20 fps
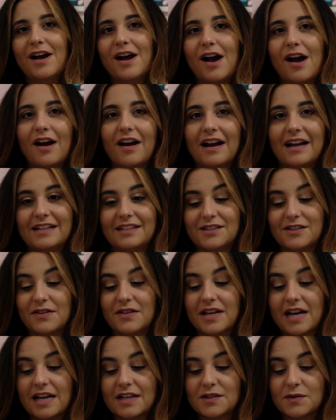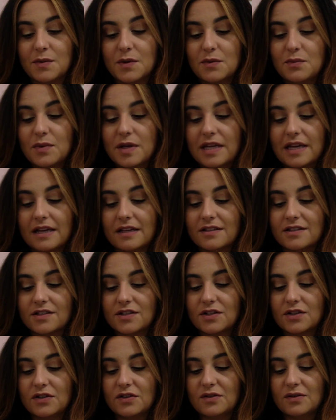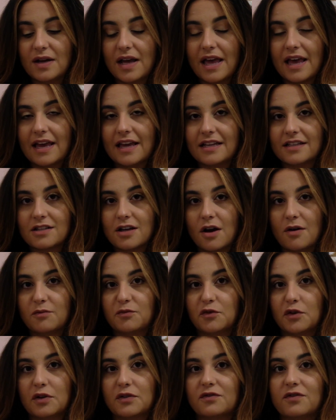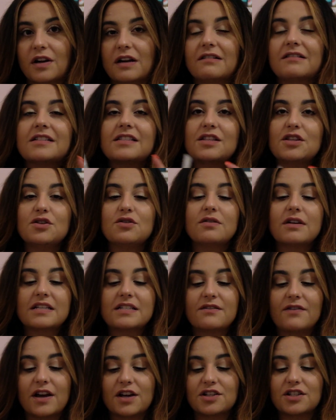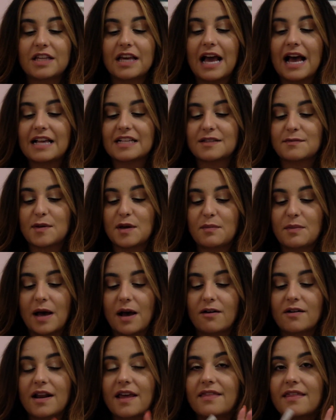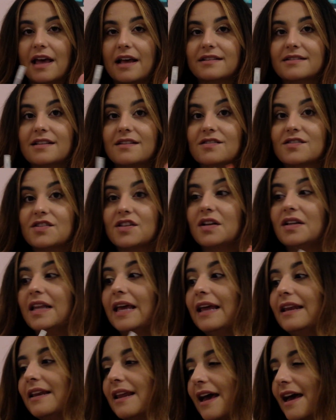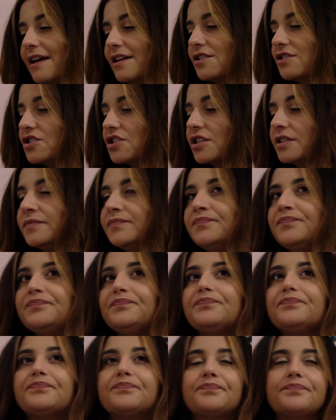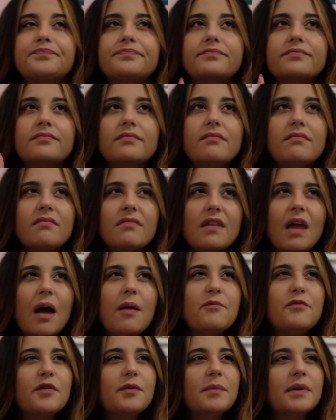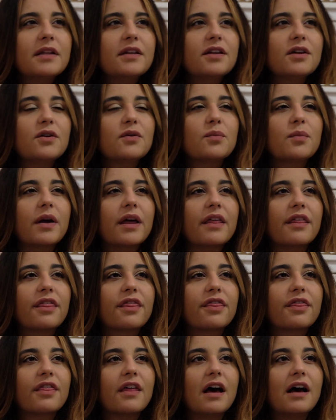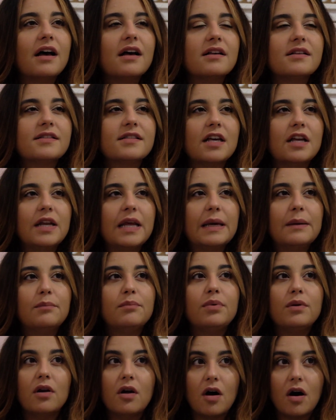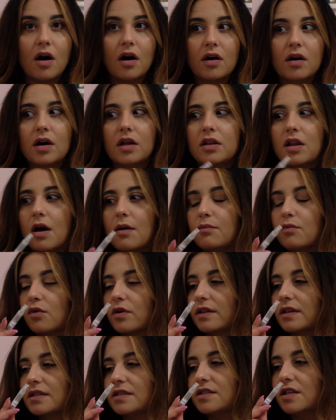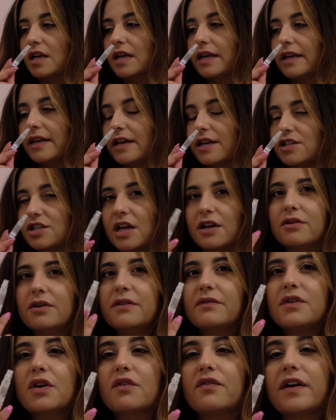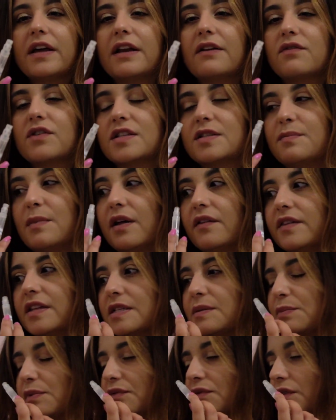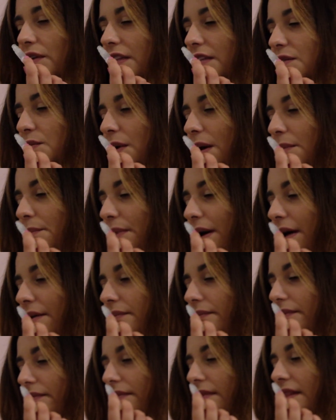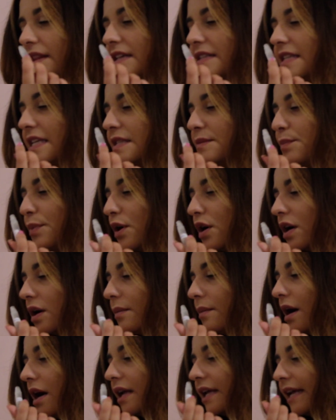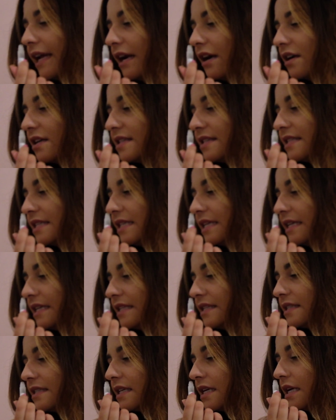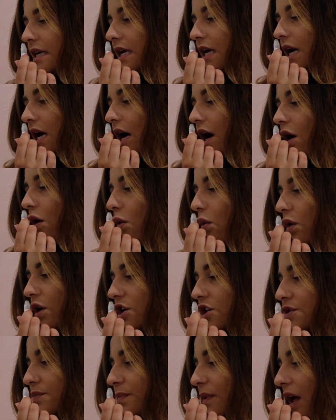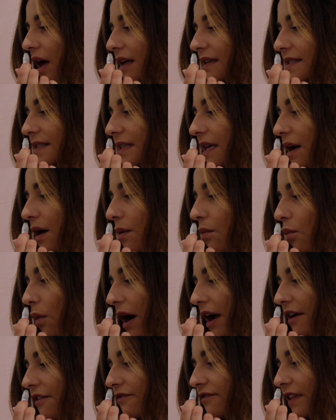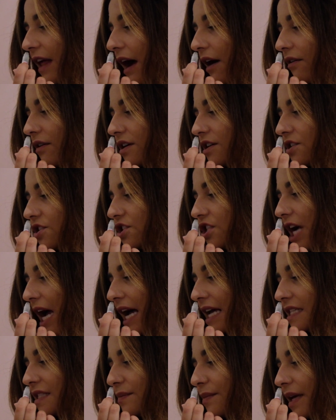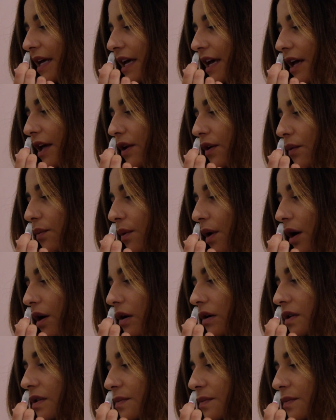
All right, so the next one we get to a Tom Ford fragrance that you guys have actually asked me about, and that's Solei Neige. I'm familiar with Solei Blanc a lot more than Solei Neige. I don't even know if I'd ever smelled this before this one, but this has bergamot, carrot seeds, orange blossom, white flowers, jasmine, rose,